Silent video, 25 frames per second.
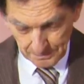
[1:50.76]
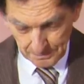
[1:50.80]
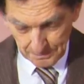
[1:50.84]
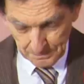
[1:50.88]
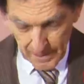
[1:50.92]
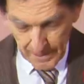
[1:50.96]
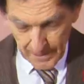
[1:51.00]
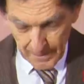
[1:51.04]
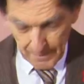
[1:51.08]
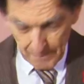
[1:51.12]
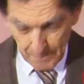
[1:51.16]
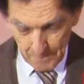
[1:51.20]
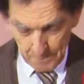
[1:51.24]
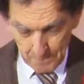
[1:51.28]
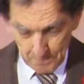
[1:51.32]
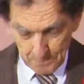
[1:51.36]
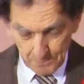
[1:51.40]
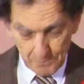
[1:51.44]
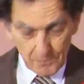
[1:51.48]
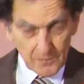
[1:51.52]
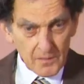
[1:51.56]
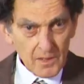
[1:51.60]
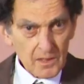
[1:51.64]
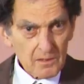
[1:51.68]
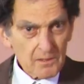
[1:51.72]
Now,
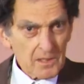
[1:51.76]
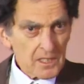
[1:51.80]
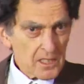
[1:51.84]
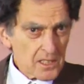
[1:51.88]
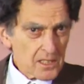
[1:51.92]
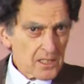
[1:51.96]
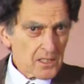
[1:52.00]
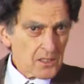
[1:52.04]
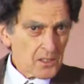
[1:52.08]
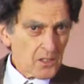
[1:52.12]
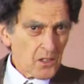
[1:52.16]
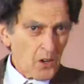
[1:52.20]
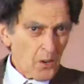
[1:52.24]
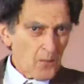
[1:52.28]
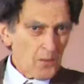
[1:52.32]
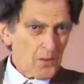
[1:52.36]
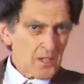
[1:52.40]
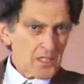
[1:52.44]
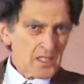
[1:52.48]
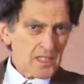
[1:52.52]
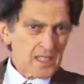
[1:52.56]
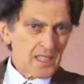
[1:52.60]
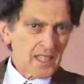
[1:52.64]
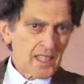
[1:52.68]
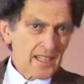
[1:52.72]
this
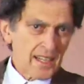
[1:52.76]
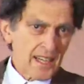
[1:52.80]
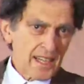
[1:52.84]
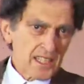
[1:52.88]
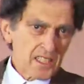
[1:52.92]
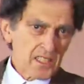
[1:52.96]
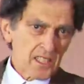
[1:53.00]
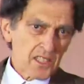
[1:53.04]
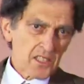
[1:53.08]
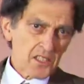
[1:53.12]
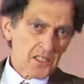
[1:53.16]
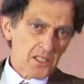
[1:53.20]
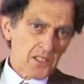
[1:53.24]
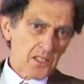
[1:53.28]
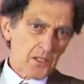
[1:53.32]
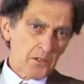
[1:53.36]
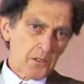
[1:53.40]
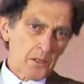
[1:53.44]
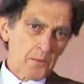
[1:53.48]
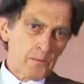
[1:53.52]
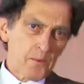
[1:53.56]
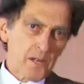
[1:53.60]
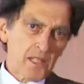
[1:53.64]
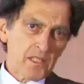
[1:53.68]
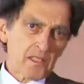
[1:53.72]
obviously connects us to
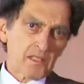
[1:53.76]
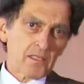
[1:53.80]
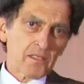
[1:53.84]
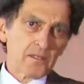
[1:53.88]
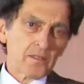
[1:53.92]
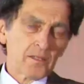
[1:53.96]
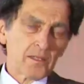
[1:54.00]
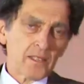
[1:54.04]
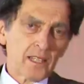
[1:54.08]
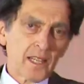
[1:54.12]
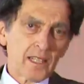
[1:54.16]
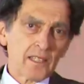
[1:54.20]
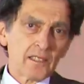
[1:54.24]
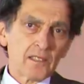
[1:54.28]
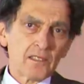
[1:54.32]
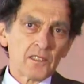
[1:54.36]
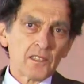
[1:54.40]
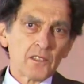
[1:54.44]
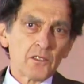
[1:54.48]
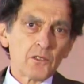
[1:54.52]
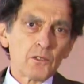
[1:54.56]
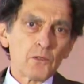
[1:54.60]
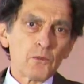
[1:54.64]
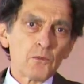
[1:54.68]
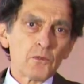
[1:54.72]
the present and the
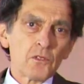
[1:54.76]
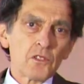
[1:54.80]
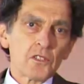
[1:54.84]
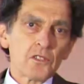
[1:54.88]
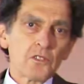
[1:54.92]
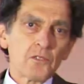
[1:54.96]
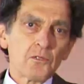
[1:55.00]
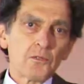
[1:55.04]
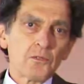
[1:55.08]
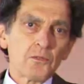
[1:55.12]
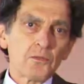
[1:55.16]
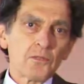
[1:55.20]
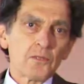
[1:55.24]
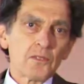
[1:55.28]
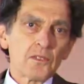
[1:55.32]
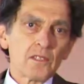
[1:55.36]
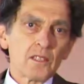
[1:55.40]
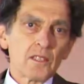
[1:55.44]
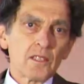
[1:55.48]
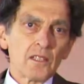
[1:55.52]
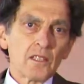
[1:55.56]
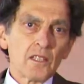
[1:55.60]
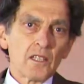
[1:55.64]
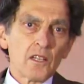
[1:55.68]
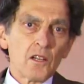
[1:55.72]
thoughts of
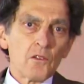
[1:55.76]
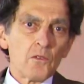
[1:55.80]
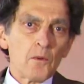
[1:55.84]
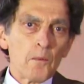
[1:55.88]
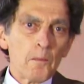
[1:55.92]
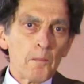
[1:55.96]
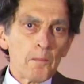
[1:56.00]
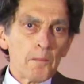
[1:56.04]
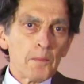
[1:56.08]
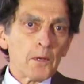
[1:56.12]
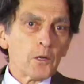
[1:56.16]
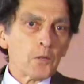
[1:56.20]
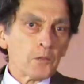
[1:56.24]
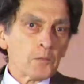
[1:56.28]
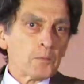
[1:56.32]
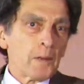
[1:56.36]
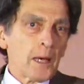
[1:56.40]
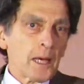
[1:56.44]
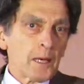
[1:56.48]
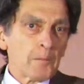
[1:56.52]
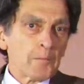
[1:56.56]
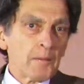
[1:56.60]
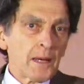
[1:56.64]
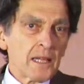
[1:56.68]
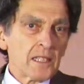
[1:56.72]
Build
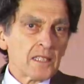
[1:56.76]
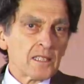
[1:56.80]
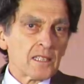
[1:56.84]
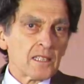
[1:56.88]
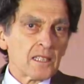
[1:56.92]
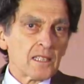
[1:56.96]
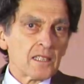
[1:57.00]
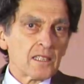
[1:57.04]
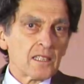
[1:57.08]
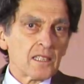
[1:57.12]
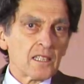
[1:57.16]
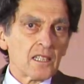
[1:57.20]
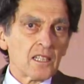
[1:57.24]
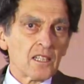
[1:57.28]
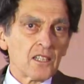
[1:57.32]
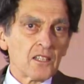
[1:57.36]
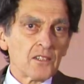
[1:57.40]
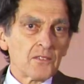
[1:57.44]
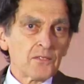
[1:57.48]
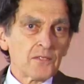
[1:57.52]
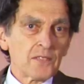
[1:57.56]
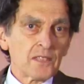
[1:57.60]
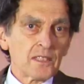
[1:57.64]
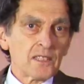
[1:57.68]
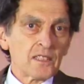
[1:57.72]
Back Better
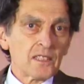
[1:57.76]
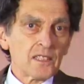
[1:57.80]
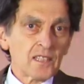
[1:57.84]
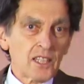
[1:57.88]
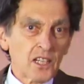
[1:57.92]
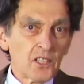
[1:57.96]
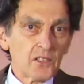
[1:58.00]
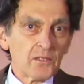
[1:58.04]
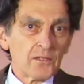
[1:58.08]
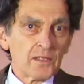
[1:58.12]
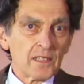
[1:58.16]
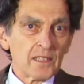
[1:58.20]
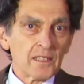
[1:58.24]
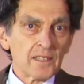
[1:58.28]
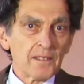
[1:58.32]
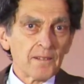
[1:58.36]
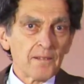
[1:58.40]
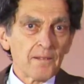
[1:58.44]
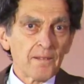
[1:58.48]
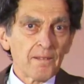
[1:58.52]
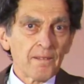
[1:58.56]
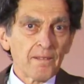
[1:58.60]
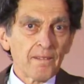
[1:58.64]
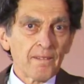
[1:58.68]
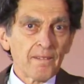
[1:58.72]
after COVID.
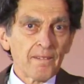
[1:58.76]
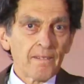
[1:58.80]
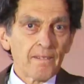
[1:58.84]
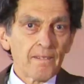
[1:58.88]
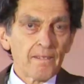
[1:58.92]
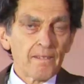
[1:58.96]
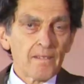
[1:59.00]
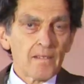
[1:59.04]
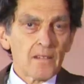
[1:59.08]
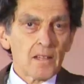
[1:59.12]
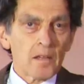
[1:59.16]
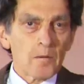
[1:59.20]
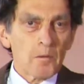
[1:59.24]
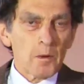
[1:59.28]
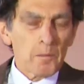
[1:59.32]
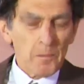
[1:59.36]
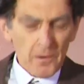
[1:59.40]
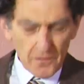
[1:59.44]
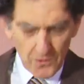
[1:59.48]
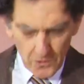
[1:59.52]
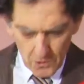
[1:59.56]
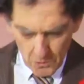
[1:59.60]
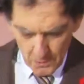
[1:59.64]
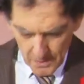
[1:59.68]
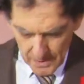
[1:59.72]
But
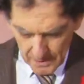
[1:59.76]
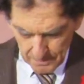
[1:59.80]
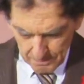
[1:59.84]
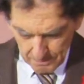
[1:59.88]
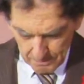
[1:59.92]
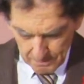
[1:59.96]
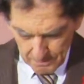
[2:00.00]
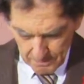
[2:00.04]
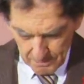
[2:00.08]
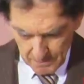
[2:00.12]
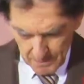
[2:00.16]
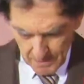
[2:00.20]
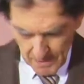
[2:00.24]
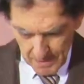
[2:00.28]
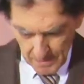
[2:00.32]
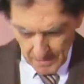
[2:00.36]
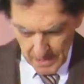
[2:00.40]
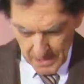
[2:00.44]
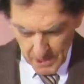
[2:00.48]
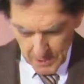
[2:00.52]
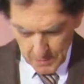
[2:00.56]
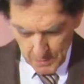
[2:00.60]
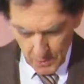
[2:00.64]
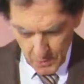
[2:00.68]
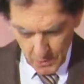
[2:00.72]
before we
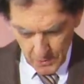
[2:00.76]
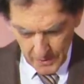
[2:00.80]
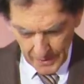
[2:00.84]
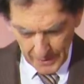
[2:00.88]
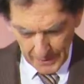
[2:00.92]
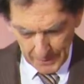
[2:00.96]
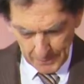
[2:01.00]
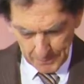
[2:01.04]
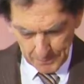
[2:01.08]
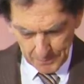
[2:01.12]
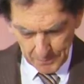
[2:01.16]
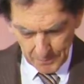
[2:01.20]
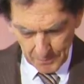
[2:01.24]
explore that,